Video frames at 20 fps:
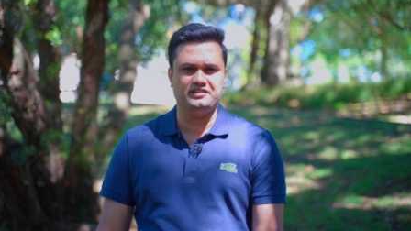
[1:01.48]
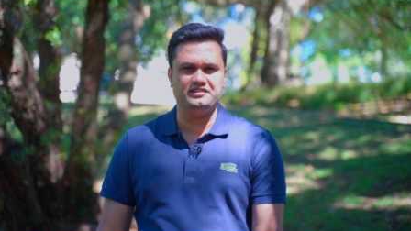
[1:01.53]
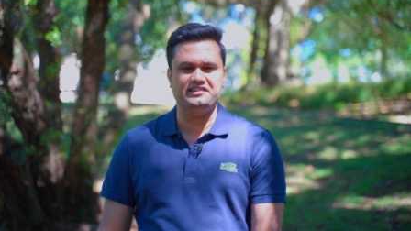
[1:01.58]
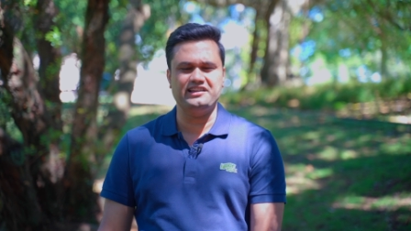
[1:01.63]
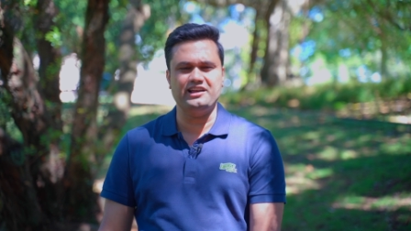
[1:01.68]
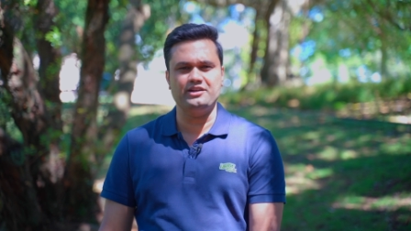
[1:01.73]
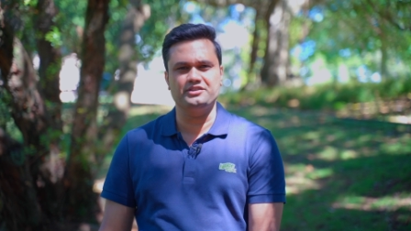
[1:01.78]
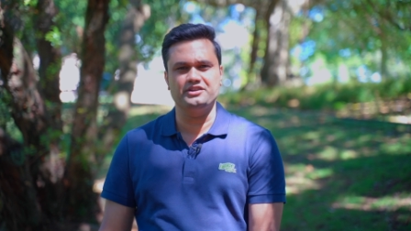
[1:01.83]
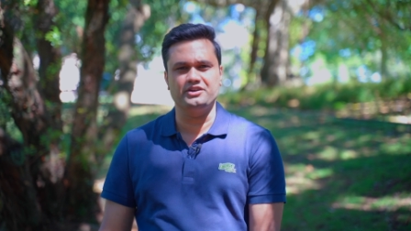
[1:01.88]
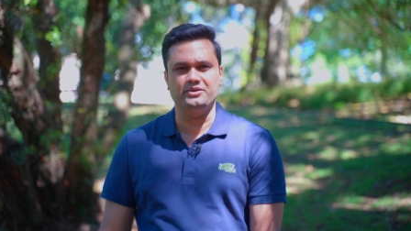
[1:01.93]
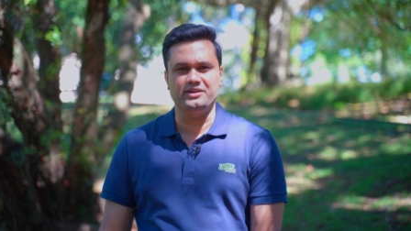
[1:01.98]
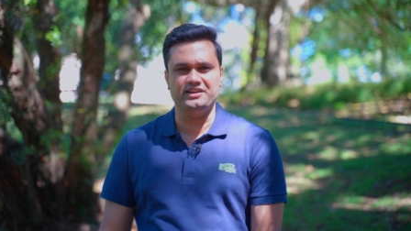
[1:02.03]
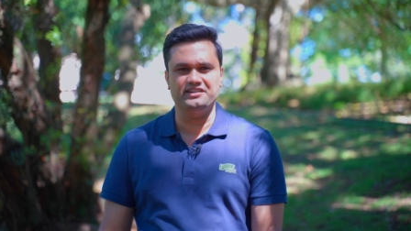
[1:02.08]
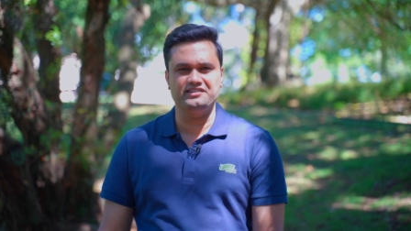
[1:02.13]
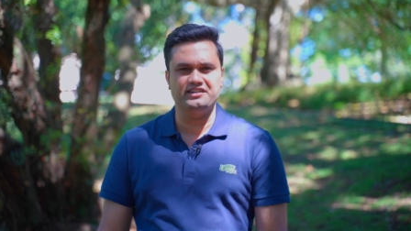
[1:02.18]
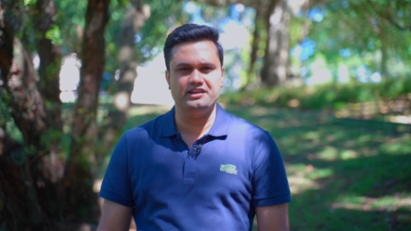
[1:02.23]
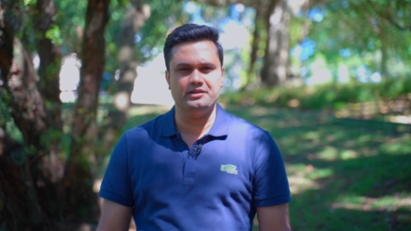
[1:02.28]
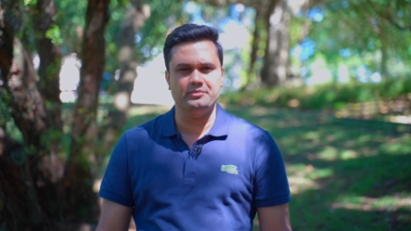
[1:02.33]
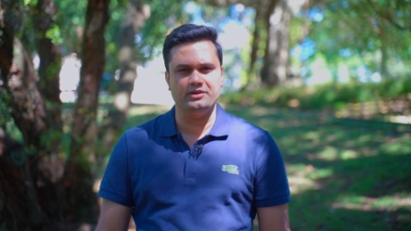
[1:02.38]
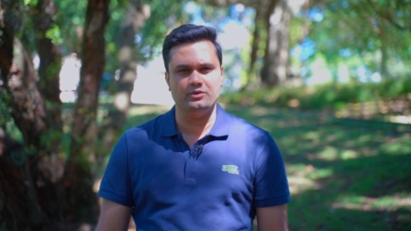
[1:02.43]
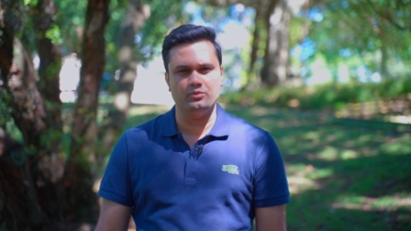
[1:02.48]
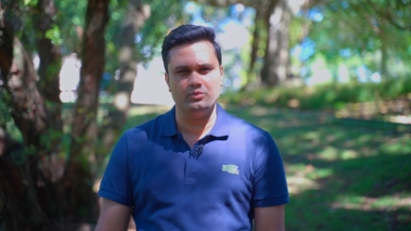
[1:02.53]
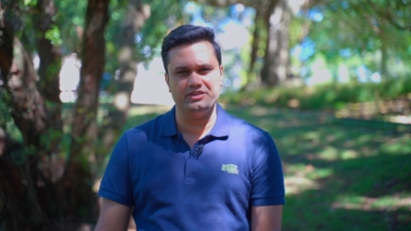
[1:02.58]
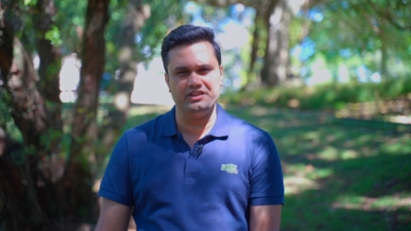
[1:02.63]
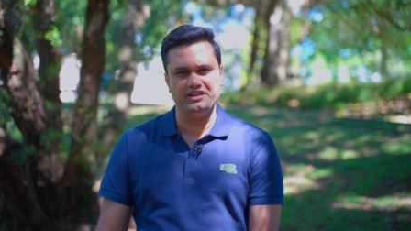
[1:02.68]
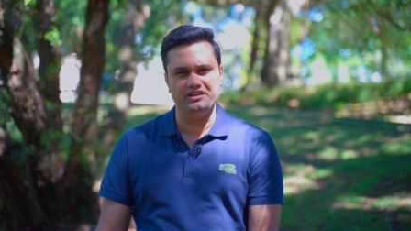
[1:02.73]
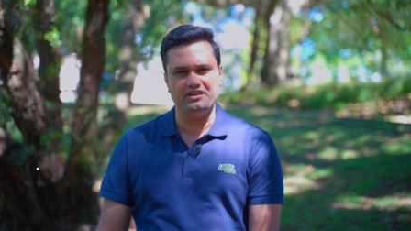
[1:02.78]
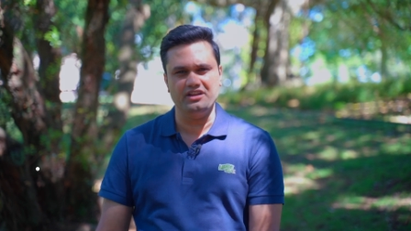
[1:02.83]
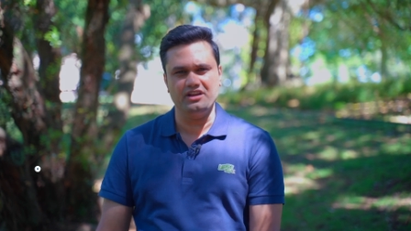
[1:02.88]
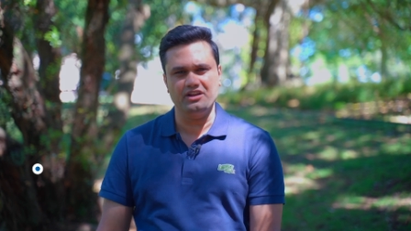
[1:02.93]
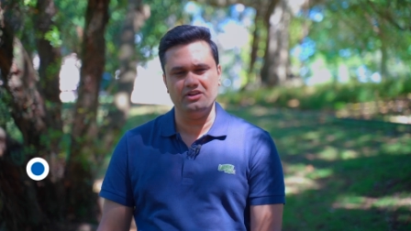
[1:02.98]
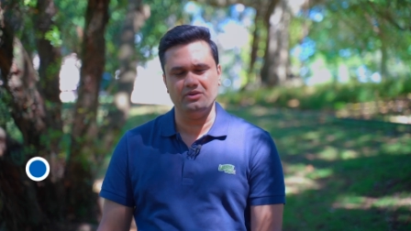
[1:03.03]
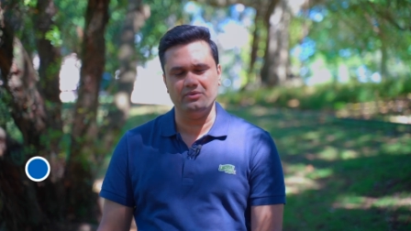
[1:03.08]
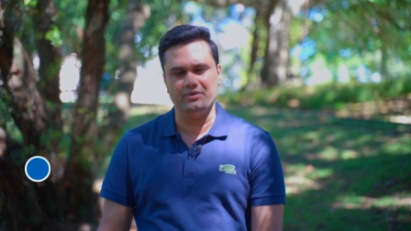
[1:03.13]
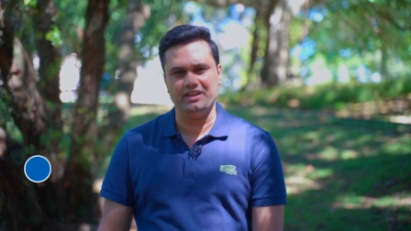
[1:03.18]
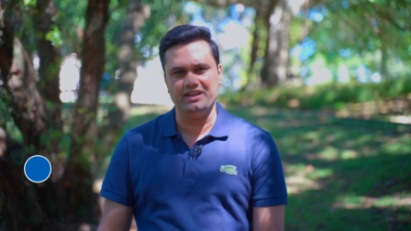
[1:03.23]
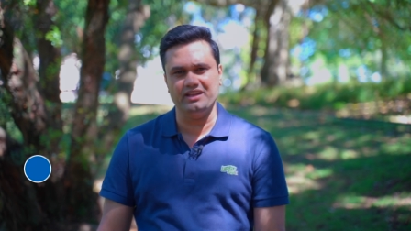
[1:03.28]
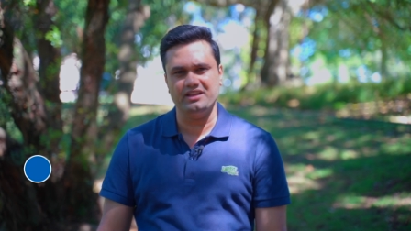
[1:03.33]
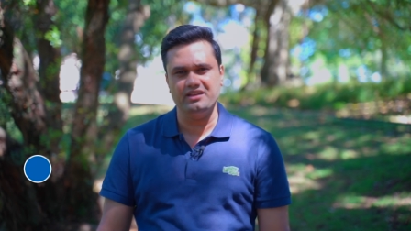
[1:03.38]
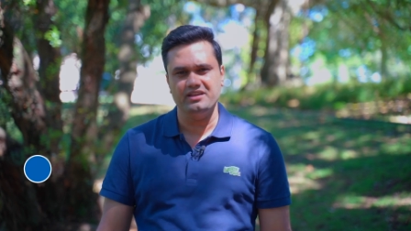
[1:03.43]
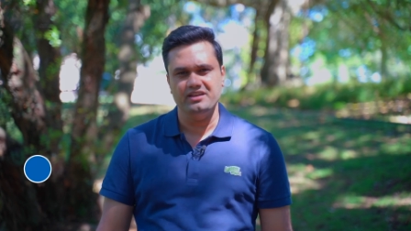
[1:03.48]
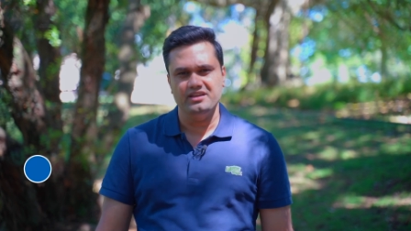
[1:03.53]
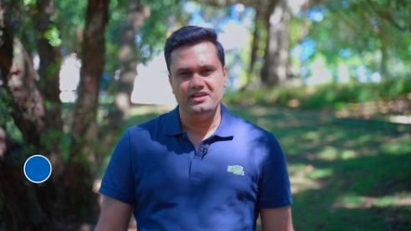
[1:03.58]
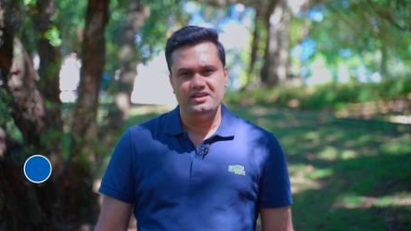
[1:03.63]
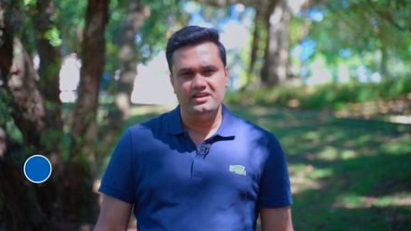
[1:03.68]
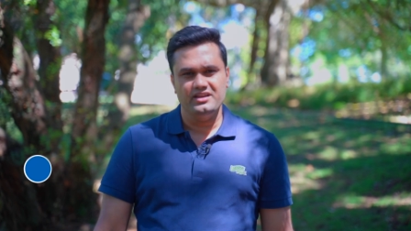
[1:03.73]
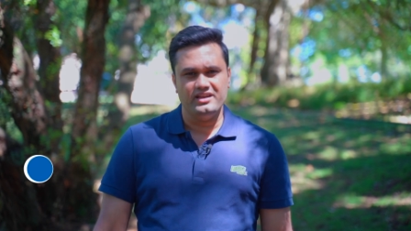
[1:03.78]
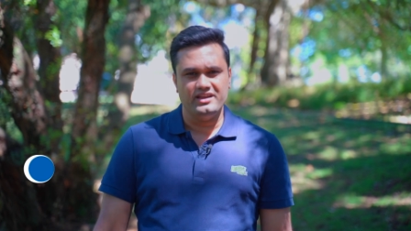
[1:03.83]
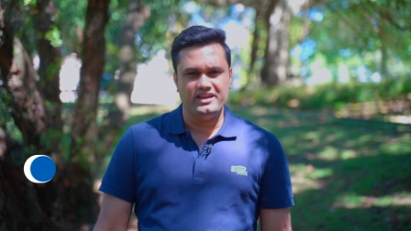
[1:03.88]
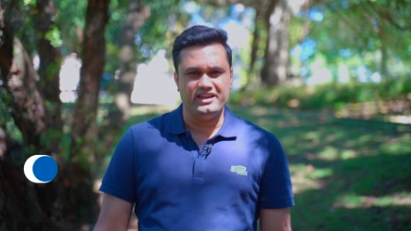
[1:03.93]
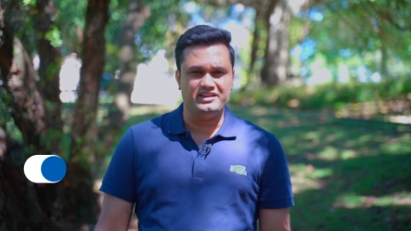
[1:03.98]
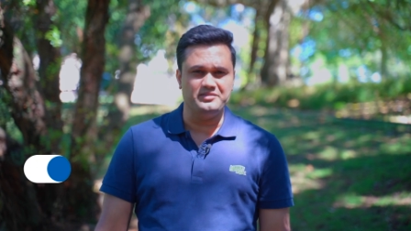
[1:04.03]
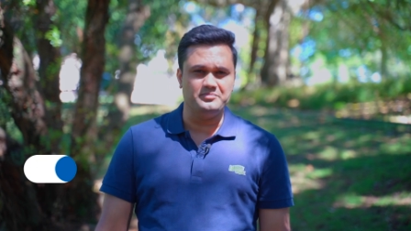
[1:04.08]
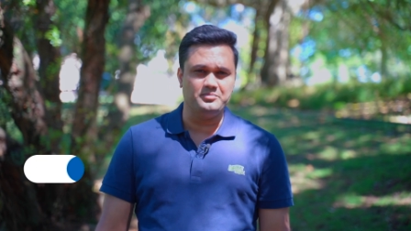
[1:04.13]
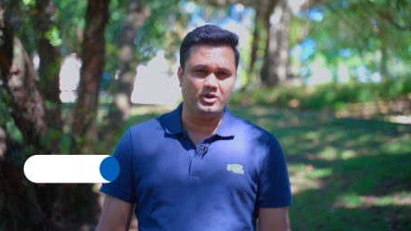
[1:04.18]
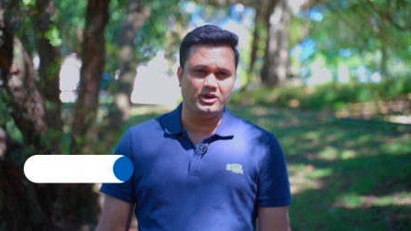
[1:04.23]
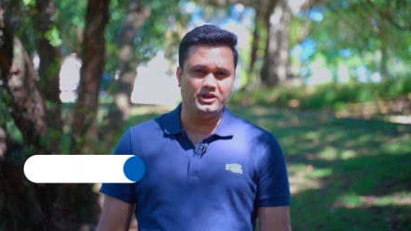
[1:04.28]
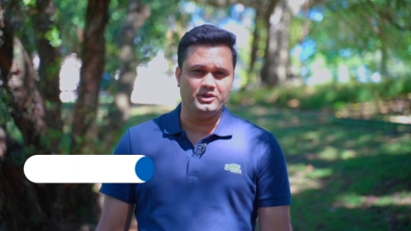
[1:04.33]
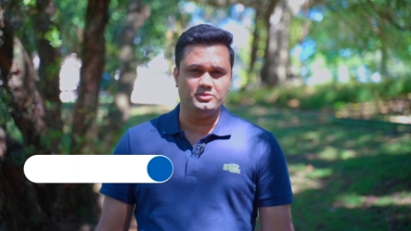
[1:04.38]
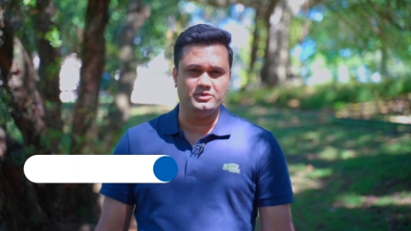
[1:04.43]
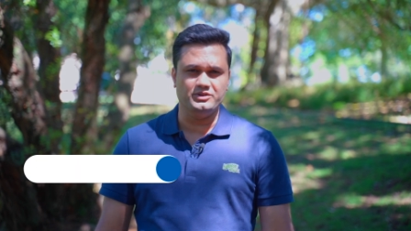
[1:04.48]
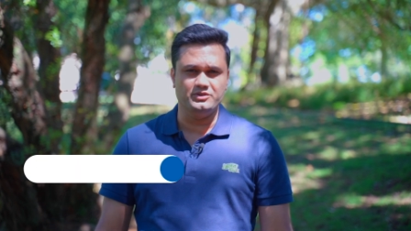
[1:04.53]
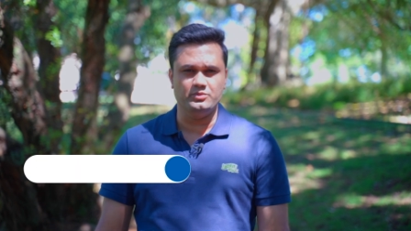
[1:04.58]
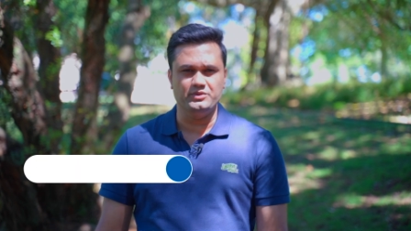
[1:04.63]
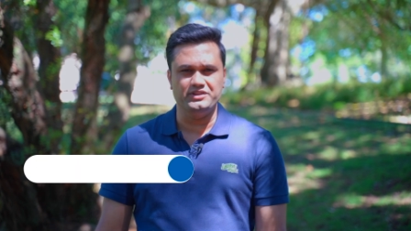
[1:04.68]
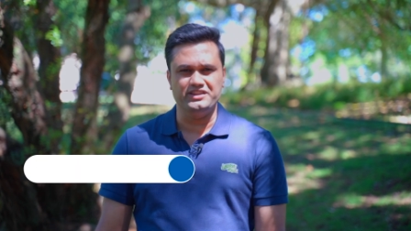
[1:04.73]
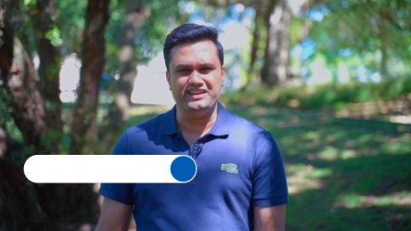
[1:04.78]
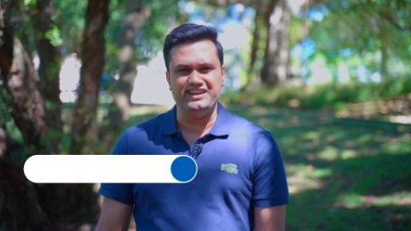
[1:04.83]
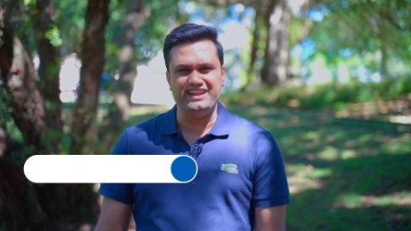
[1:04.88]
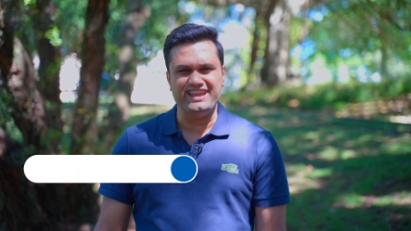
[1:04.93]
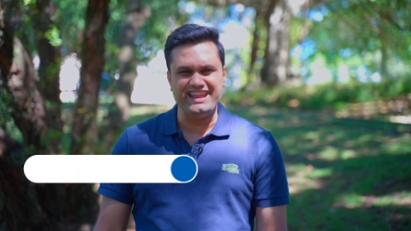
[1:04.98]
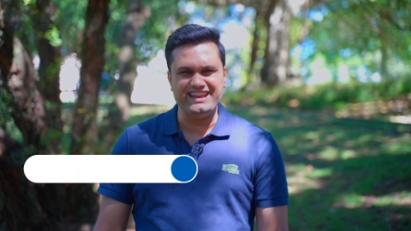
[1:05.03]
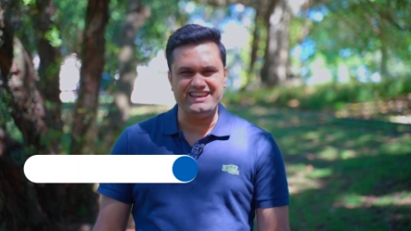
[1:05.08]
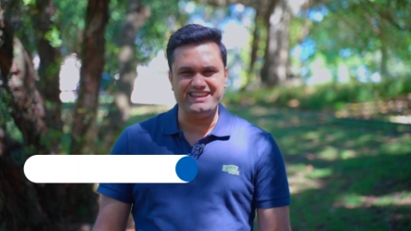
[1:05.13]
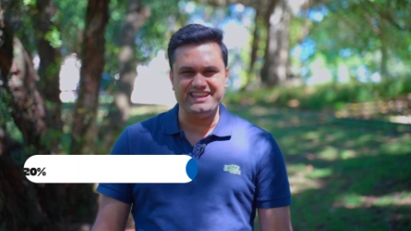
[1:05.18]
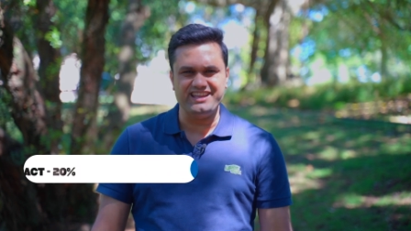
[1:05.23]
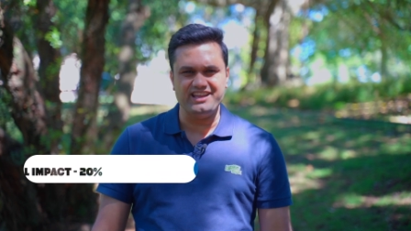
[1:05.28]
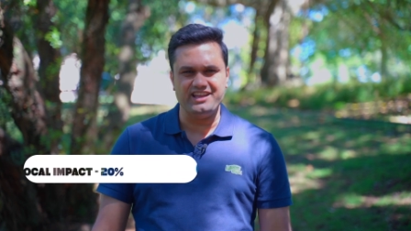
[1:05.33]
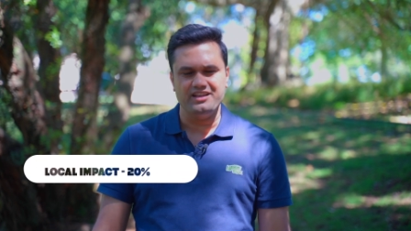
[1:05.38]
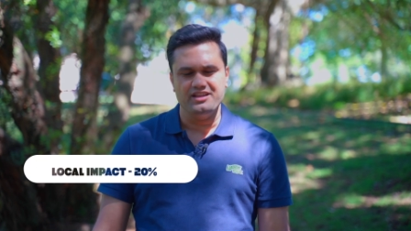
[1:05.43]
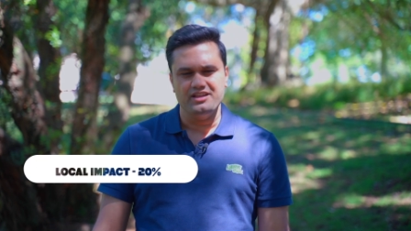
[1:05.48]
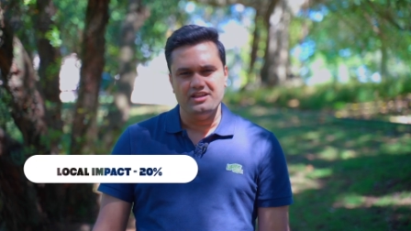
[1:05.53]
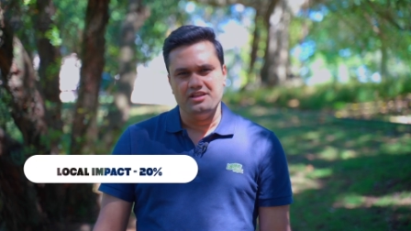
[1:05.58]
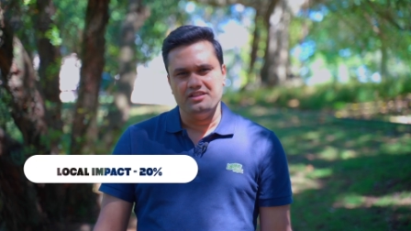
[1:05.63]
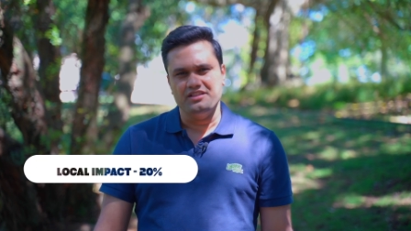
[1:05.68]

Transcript: South Korean cinema within Korea and Bollywood within India.